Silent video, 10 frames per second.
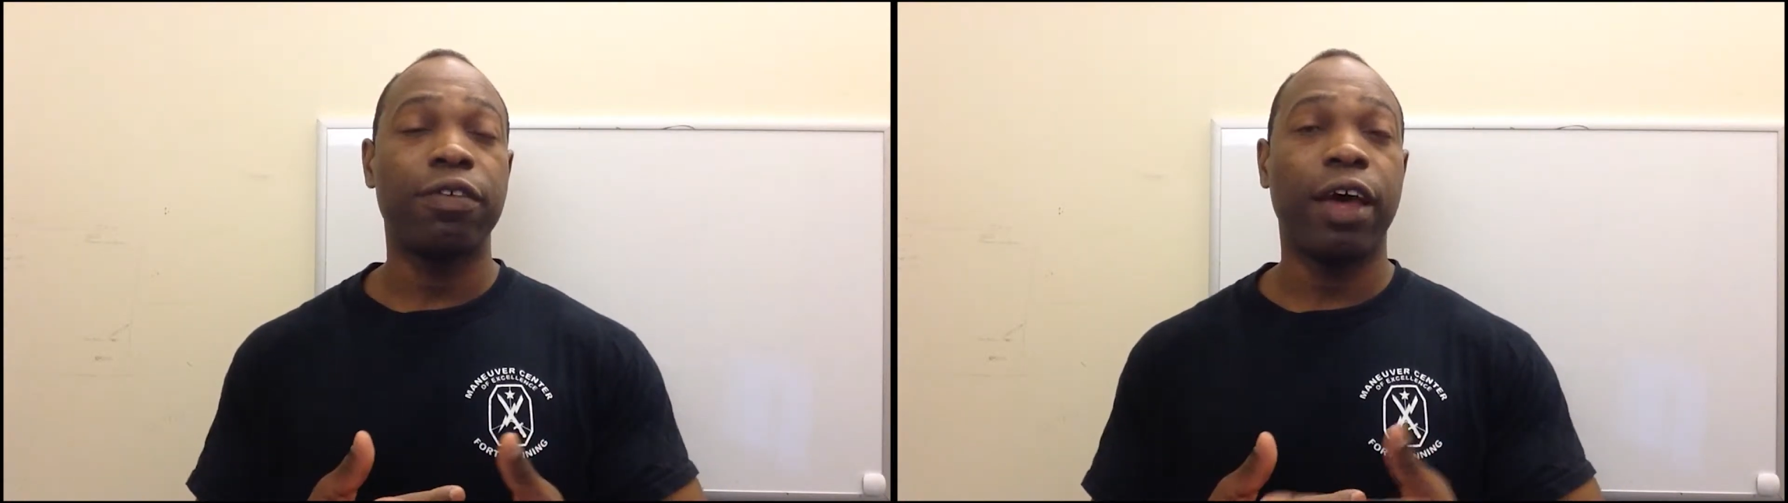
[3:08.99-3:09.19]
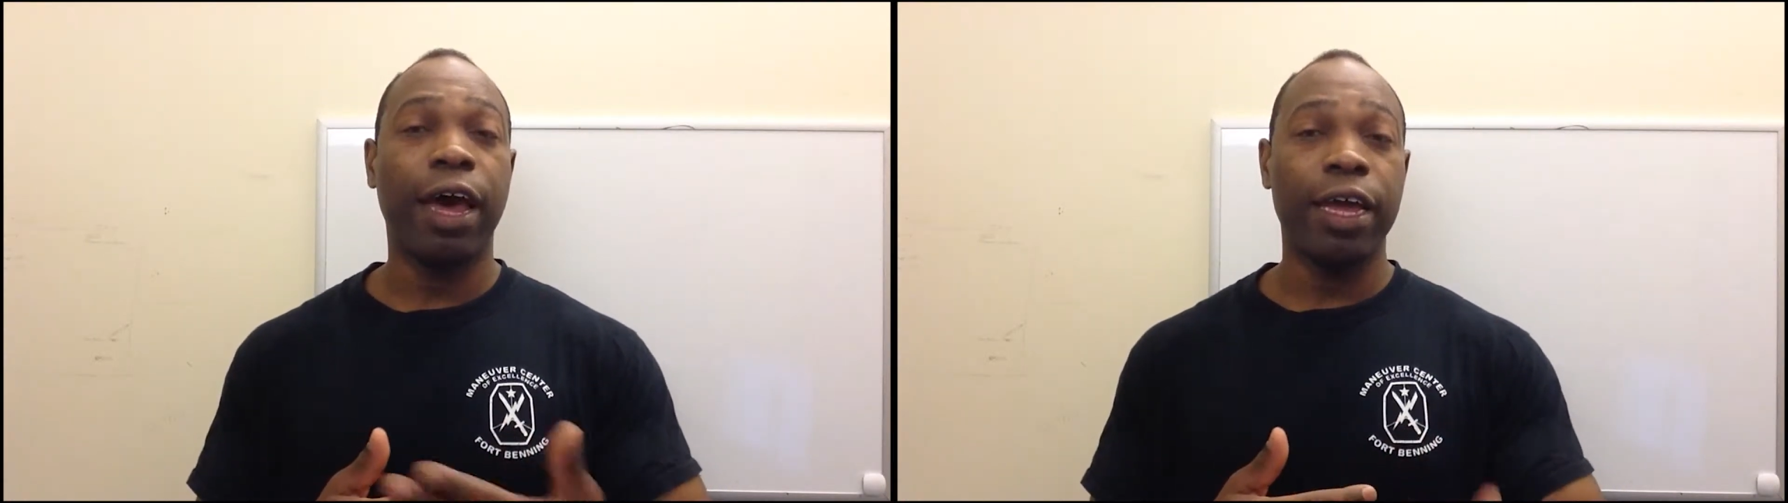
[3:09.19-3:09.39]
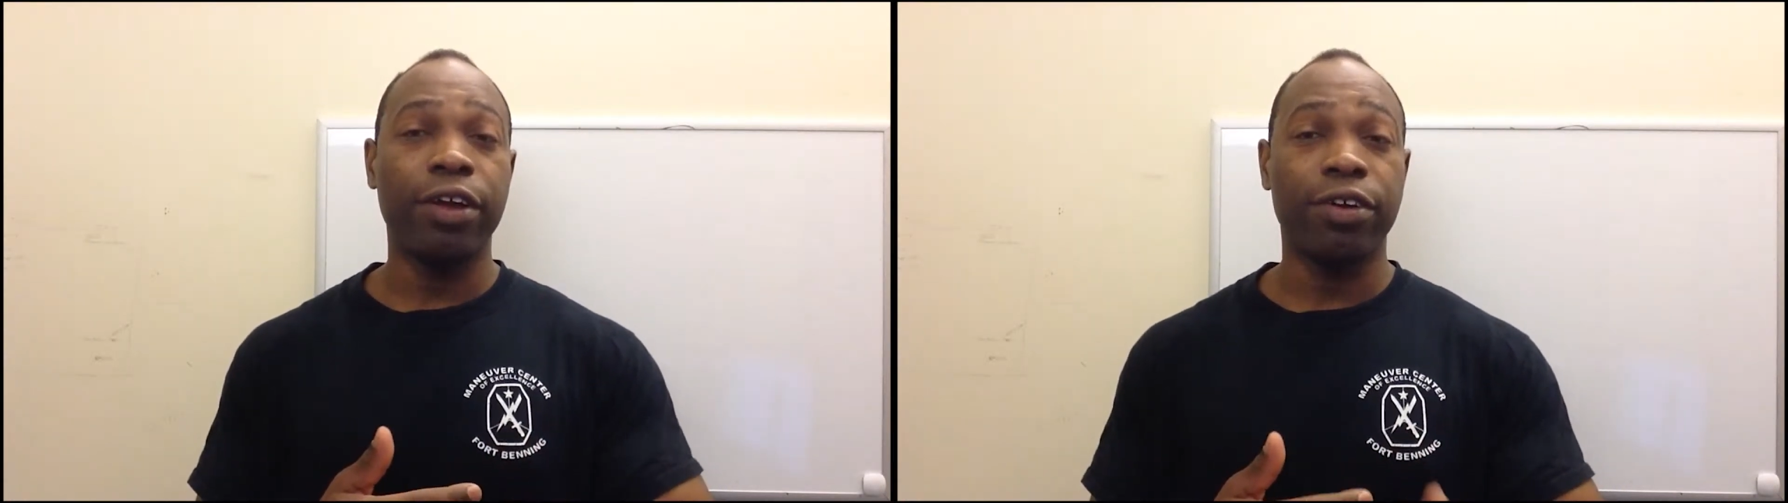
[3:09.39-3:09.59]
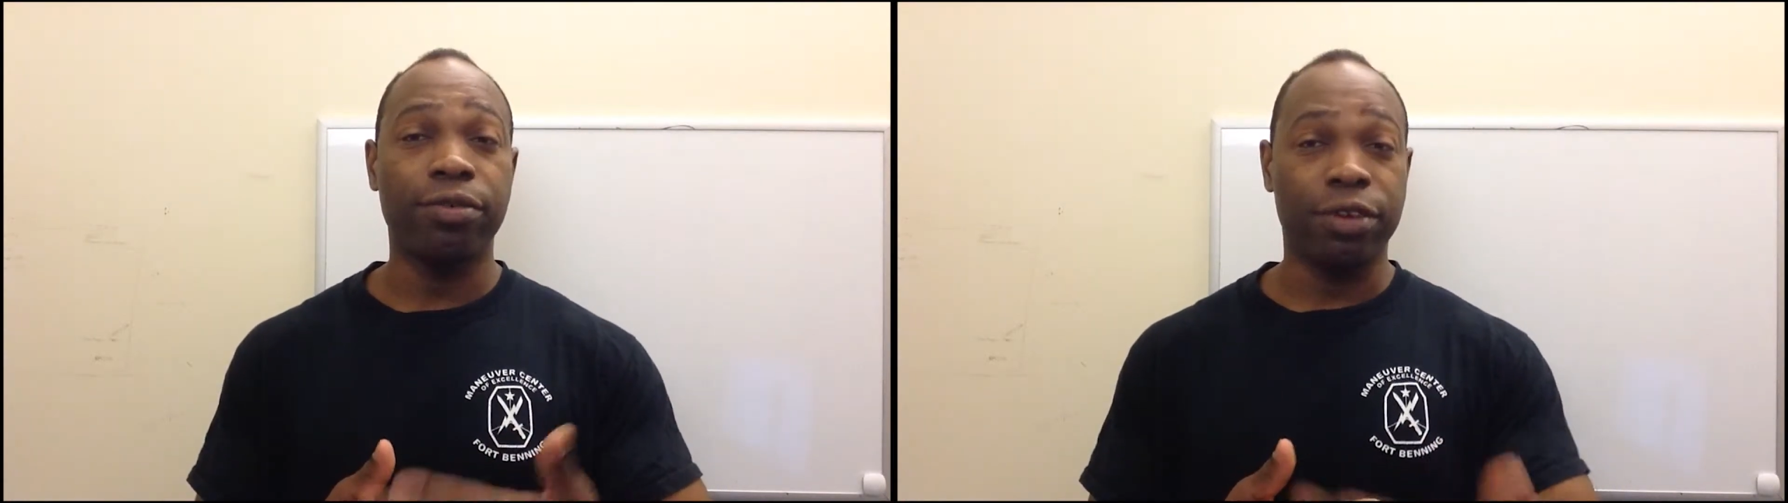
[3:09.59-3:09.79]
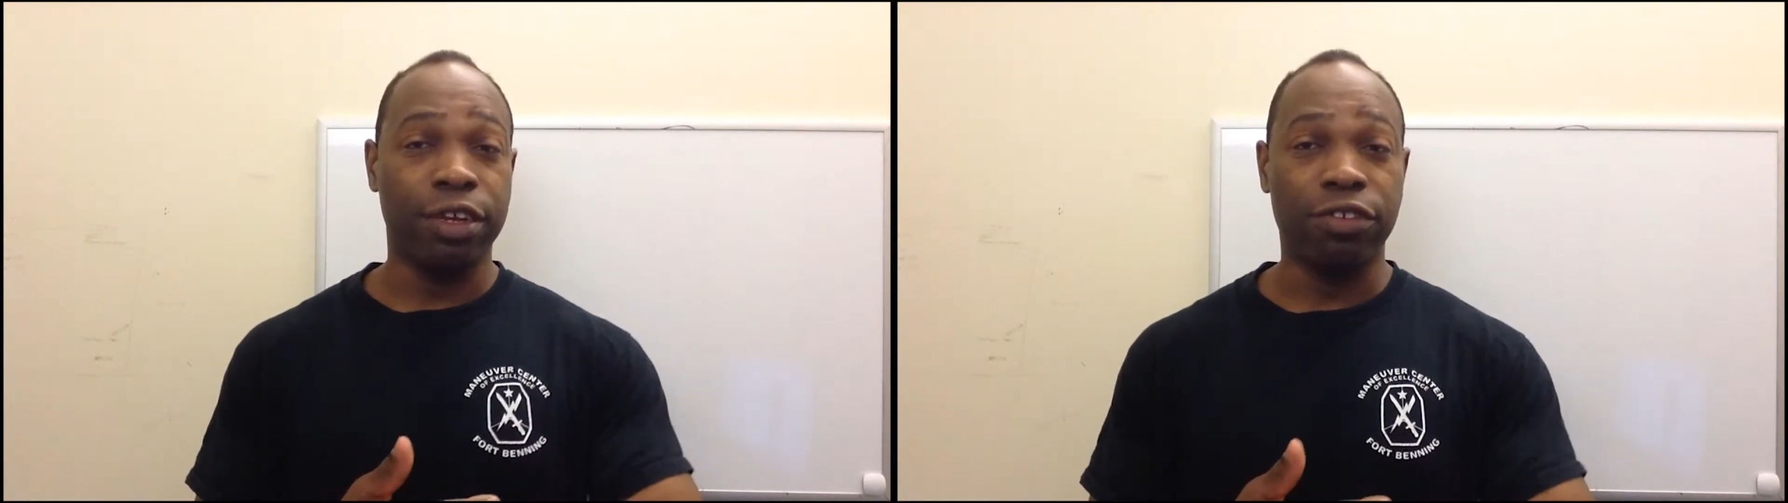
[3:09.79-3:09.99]
higher
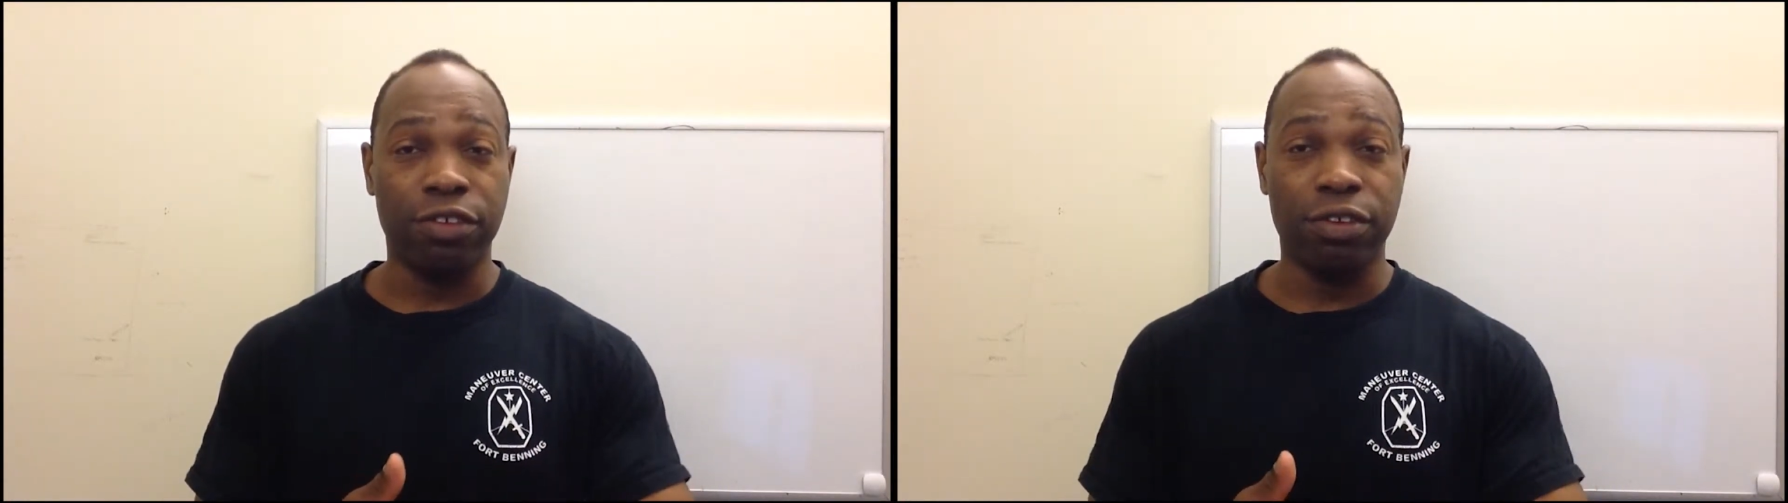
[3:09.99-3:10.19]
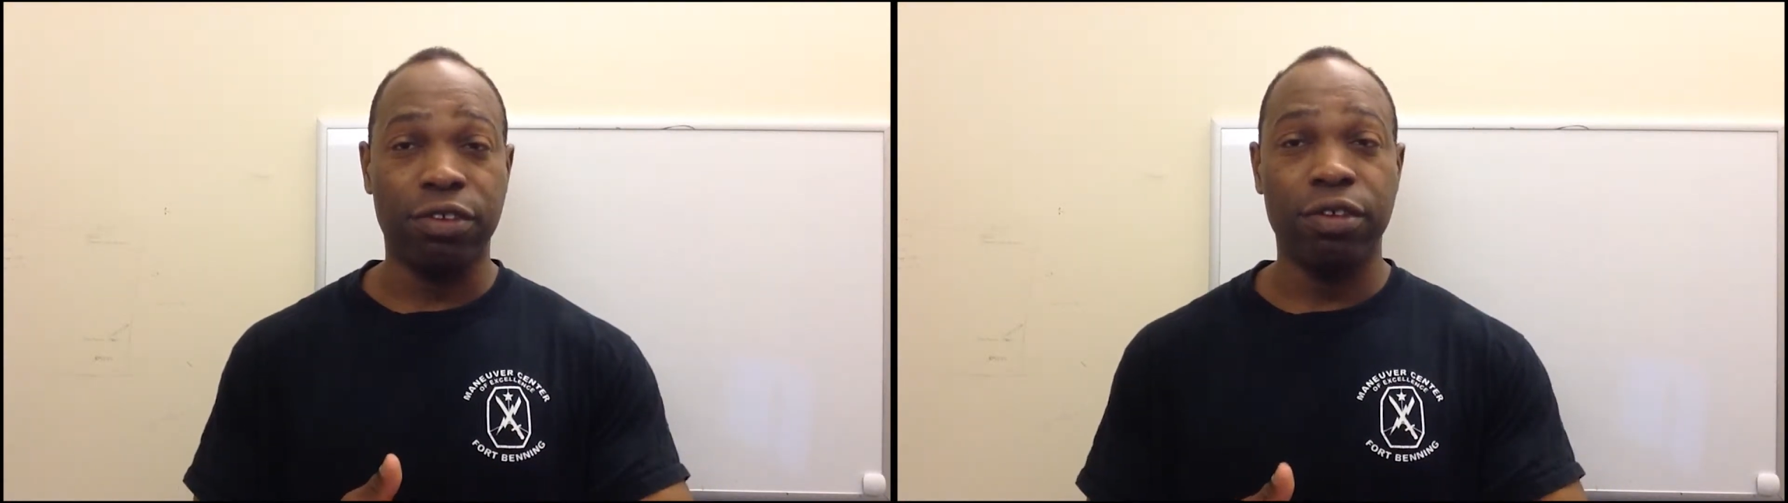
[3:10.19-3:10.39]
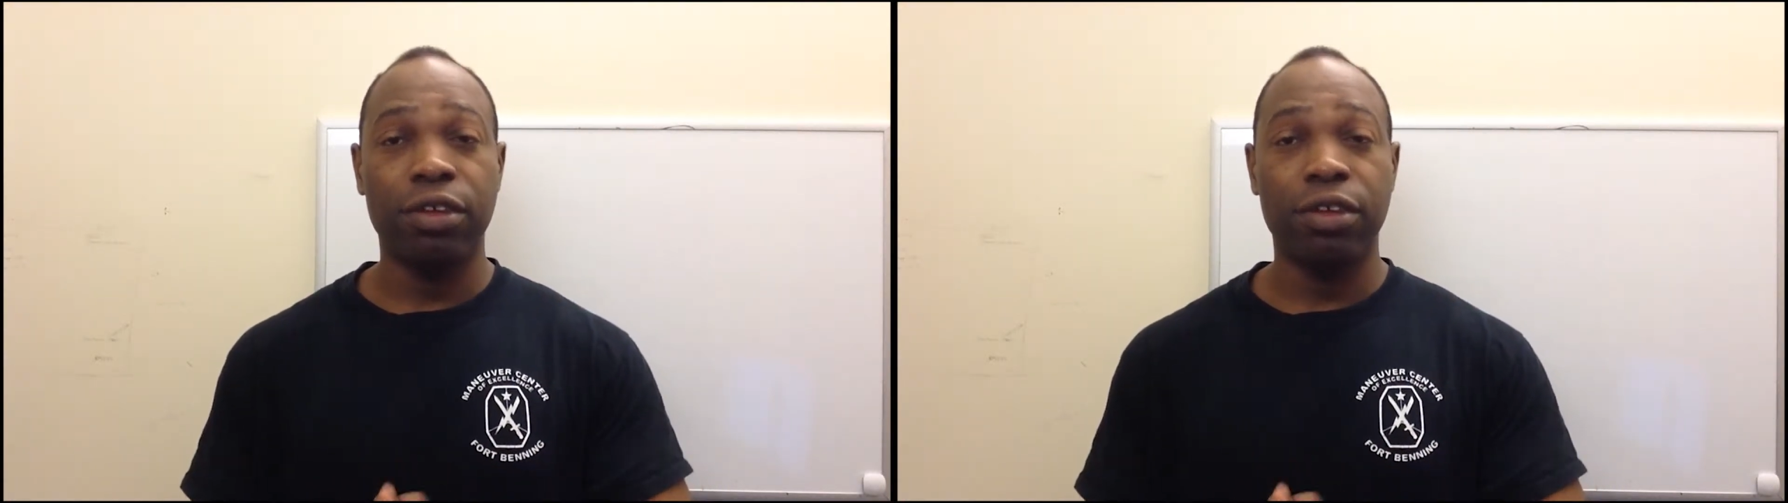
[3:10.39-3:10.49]
retentions,